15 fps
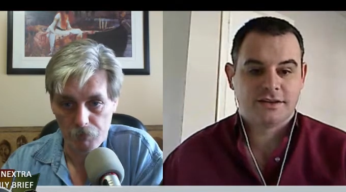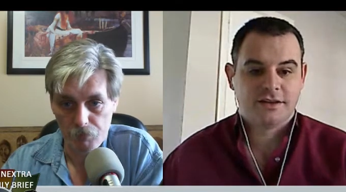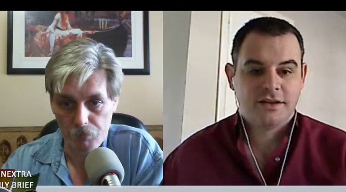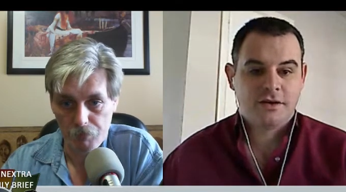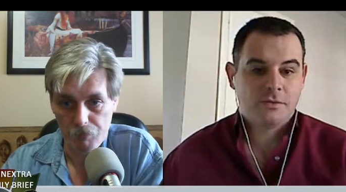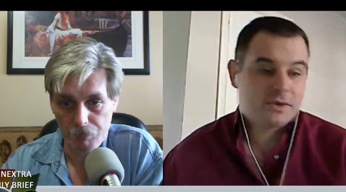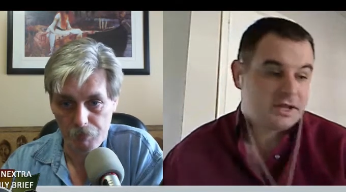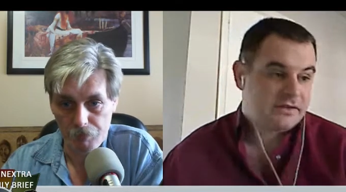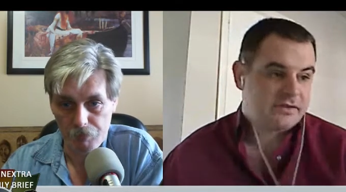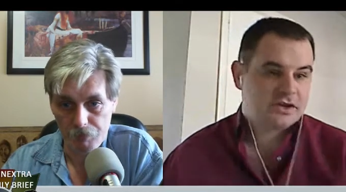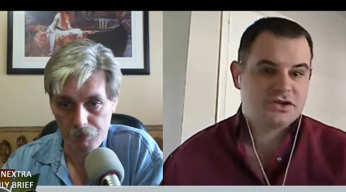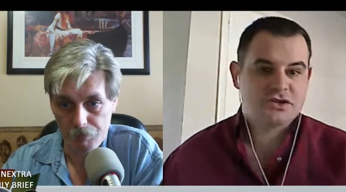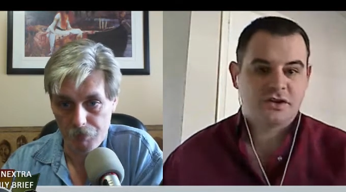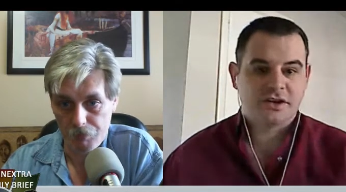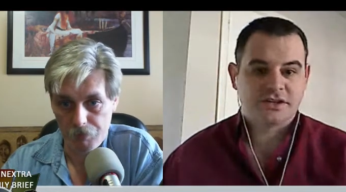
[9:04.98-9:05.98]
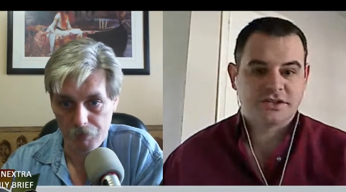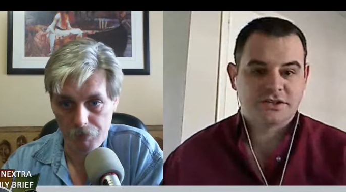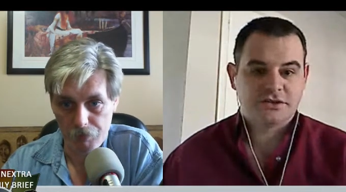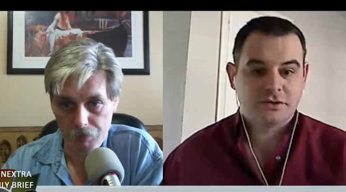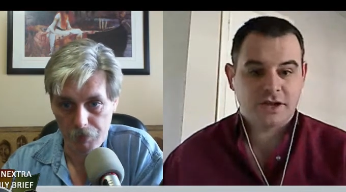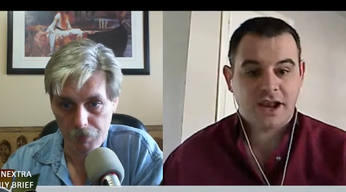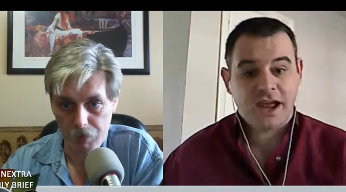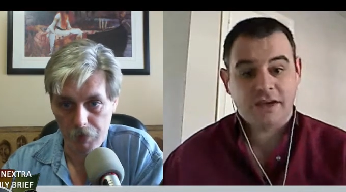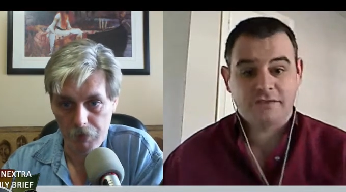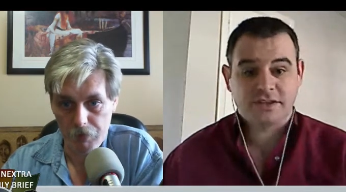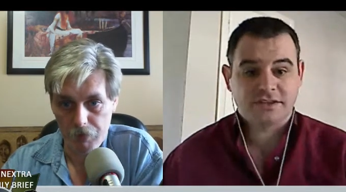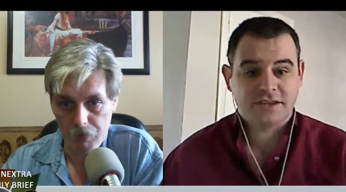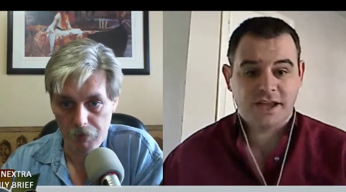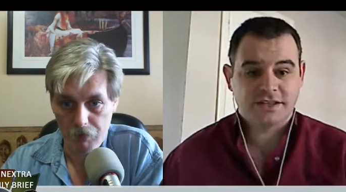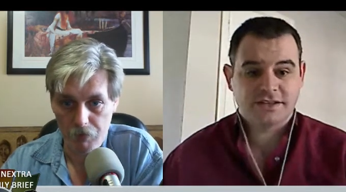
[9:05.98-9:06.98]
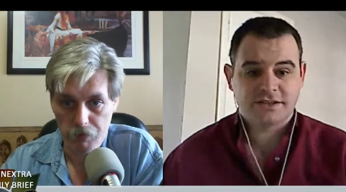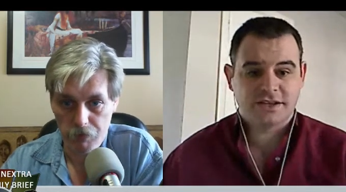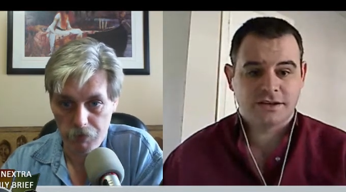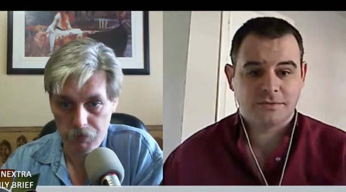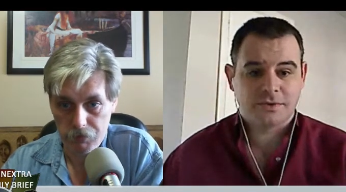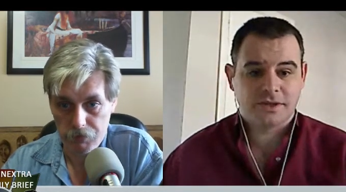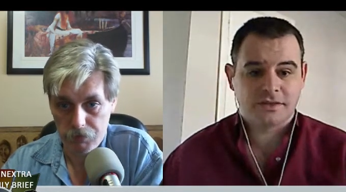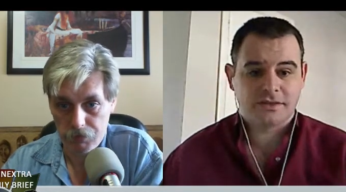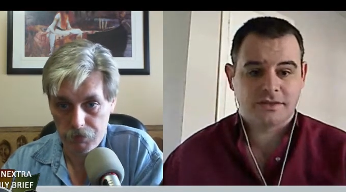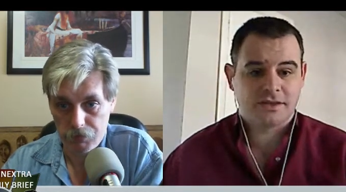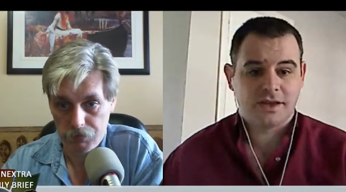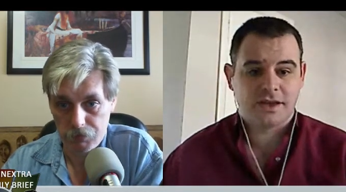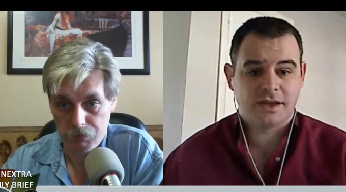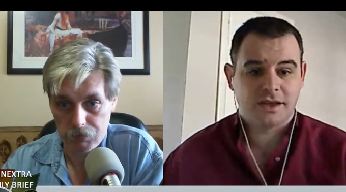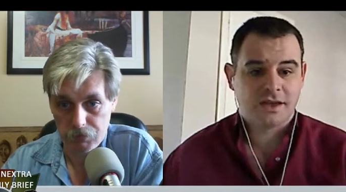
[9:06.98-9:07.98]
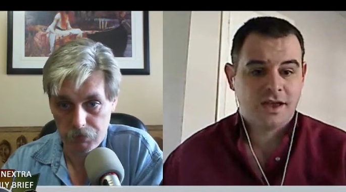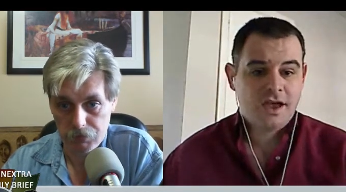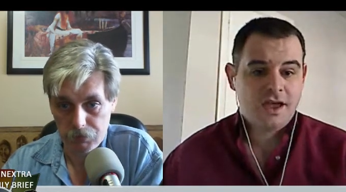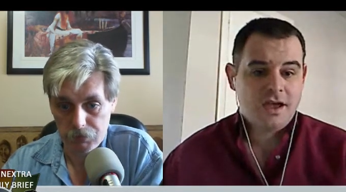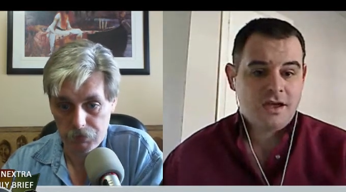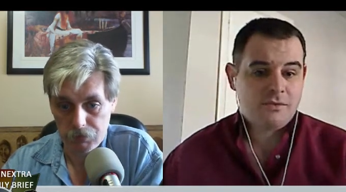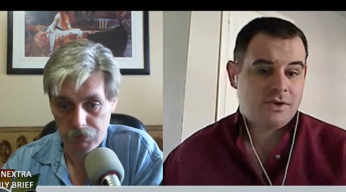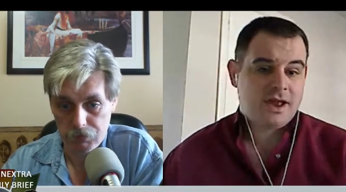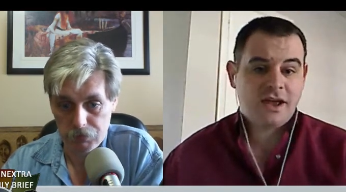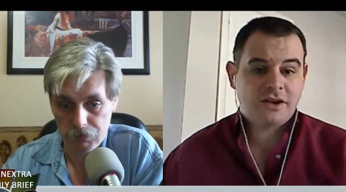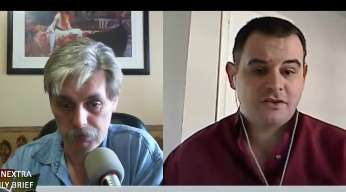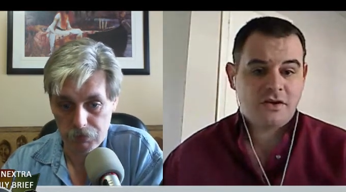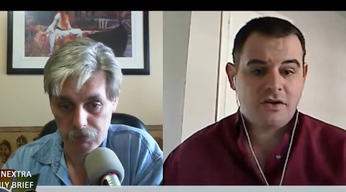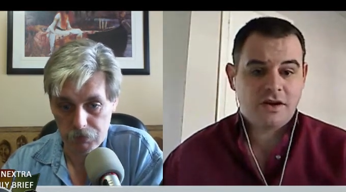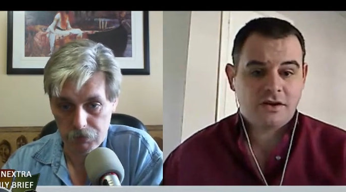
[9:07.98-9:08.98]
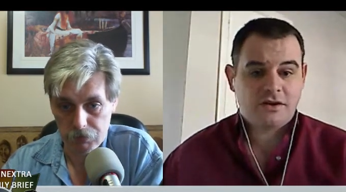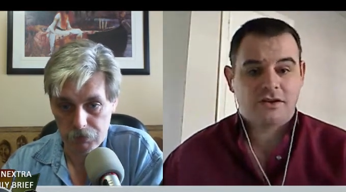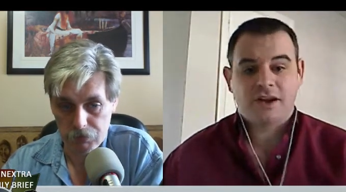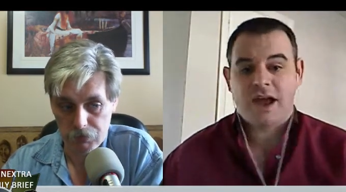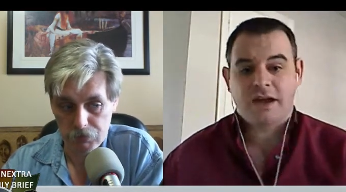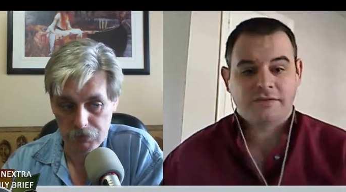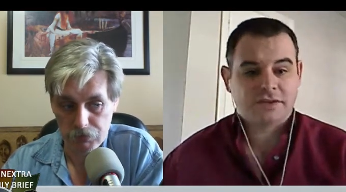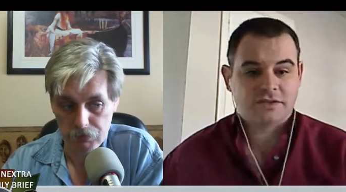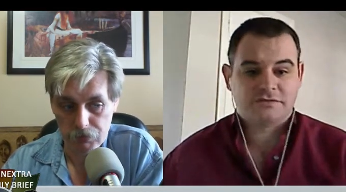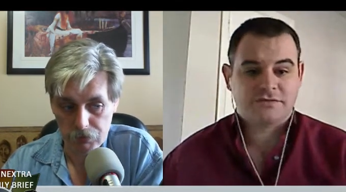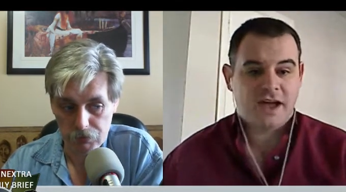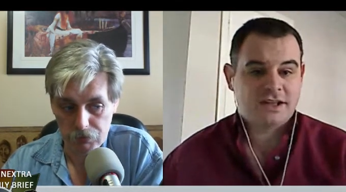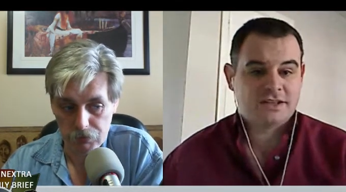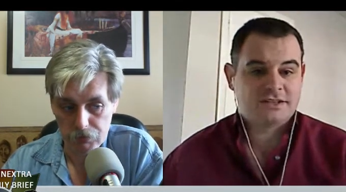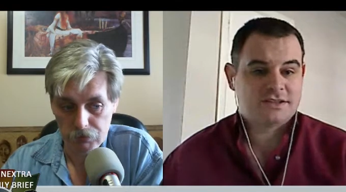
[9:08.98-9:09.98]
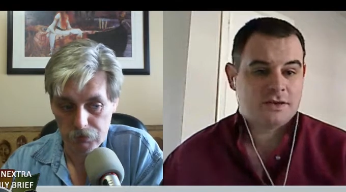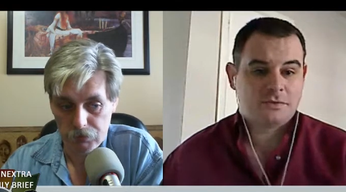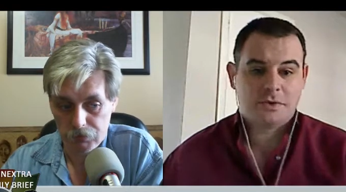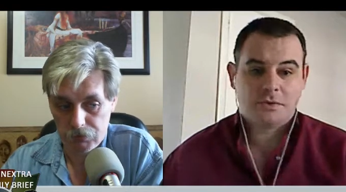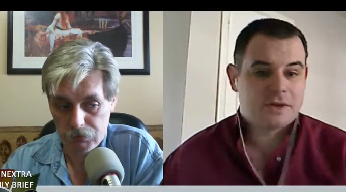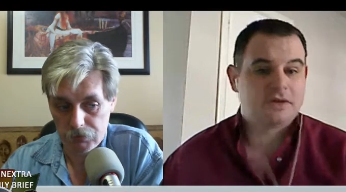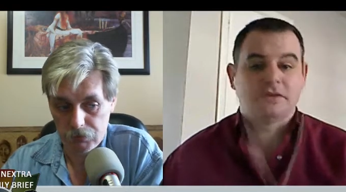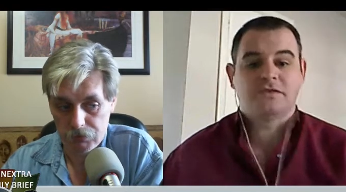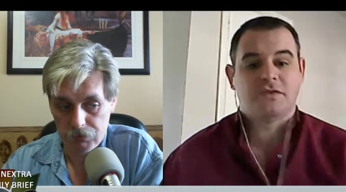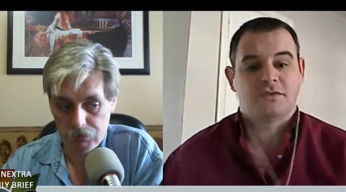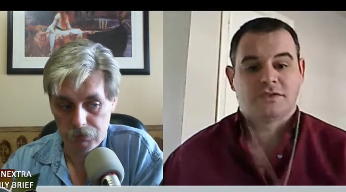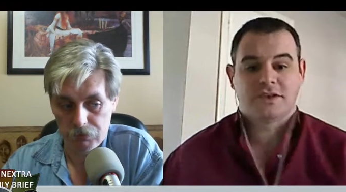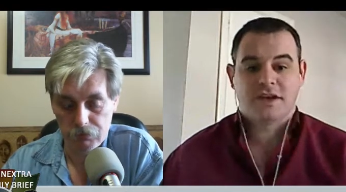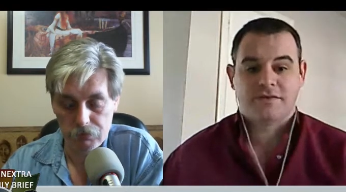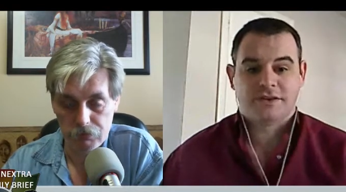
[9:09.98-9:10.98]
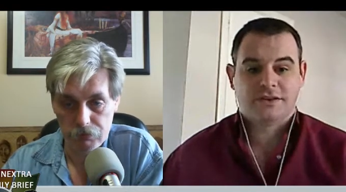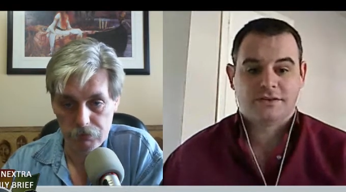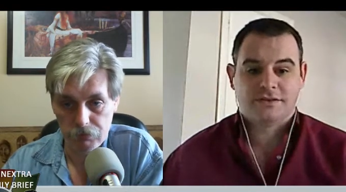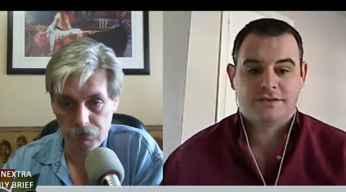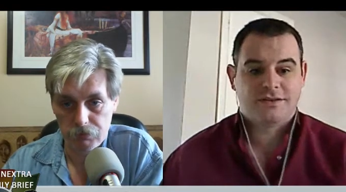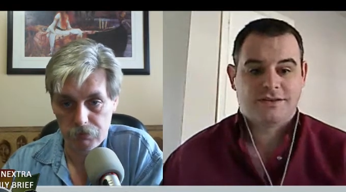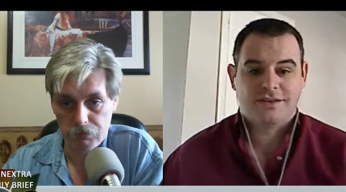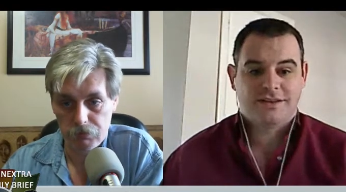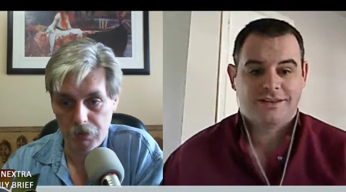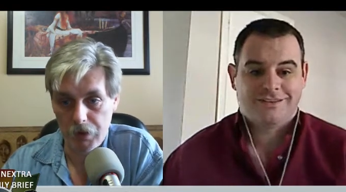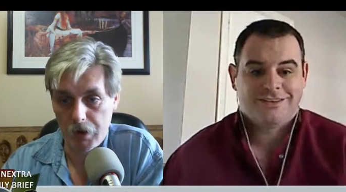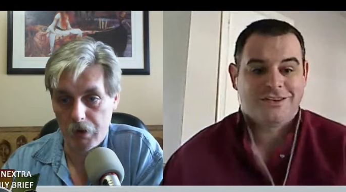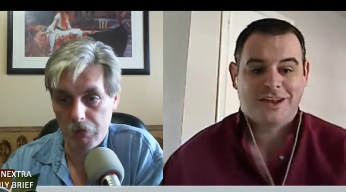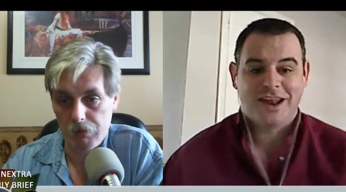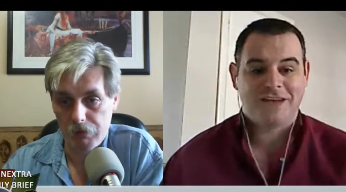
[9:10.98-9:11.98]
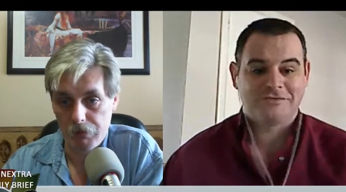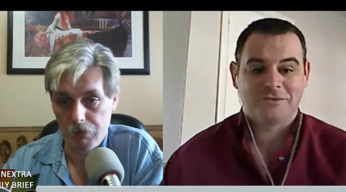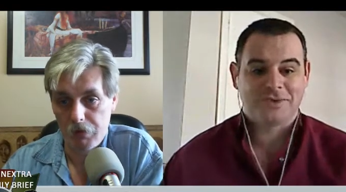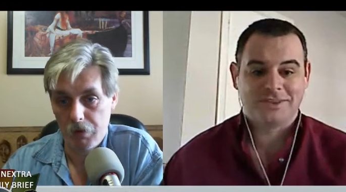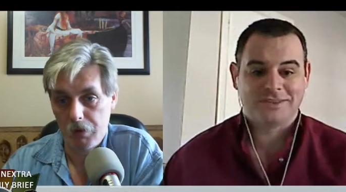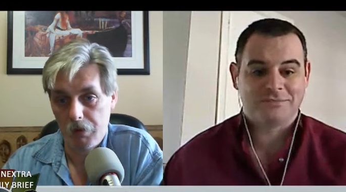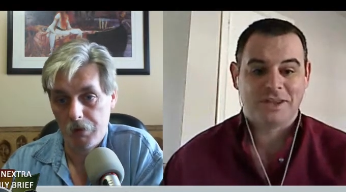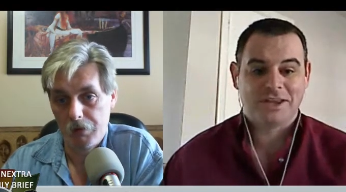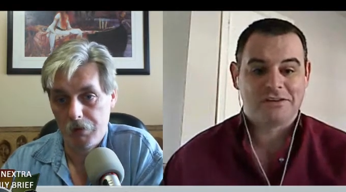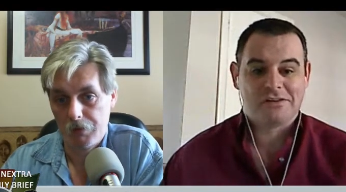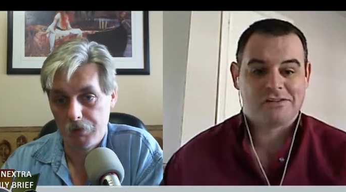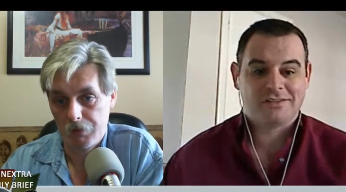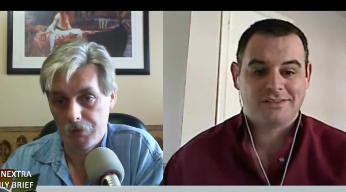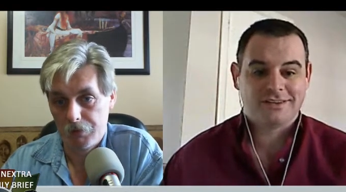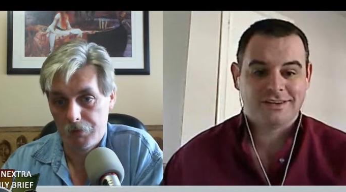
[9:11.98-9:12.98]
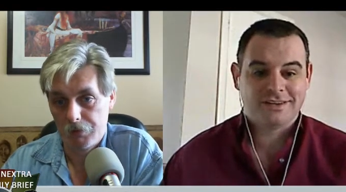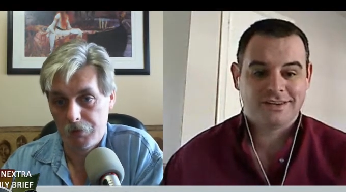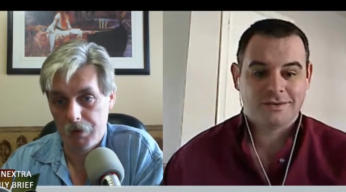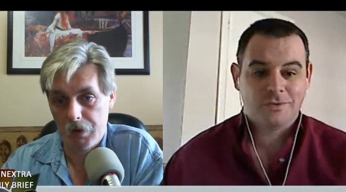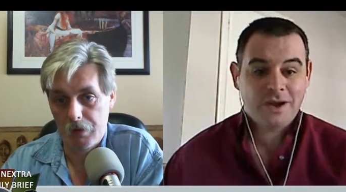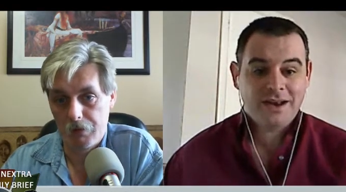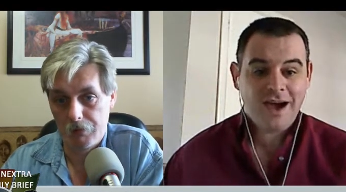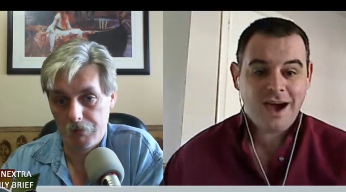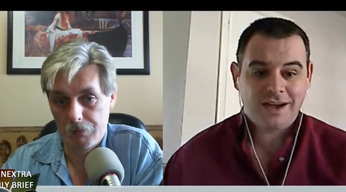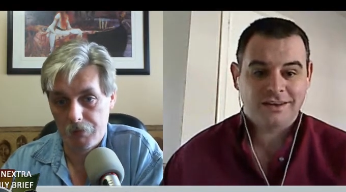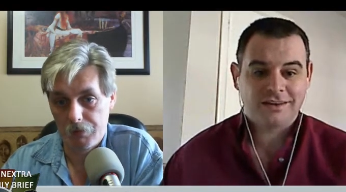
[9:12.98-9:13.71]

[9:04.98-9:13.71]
Speaker 1: We'll give you the choice. You can have this handset with Android, or you can have this handset with Windows Phone 7, or you can have it with MeeGo. Yeah. Why not?